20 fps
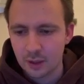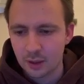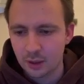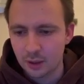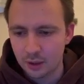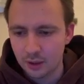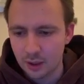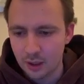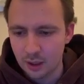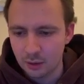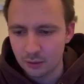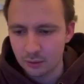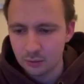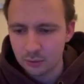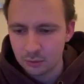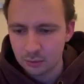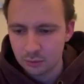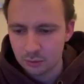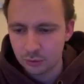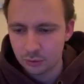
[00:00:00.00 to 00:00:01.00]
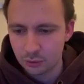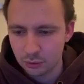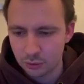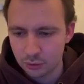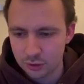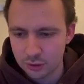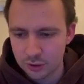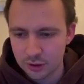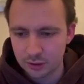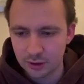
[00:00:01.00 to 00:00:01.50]
And now you
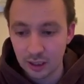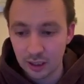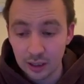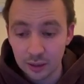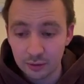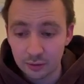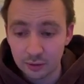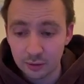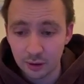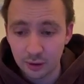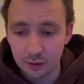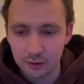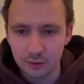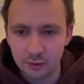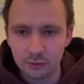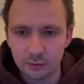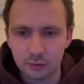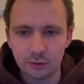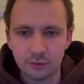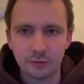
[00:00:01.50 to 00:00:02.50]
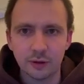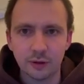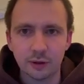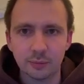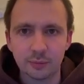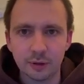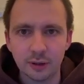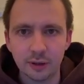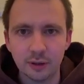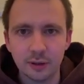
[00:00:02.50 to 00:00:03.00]
use that other knight that you
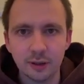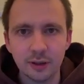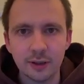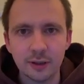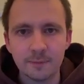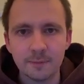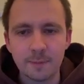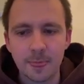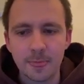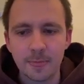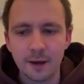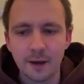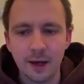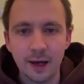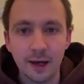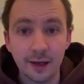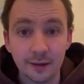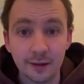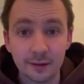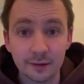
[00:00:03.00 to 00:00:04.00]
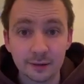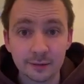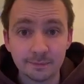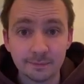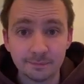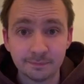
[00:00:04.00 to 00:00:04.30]
developed earlier and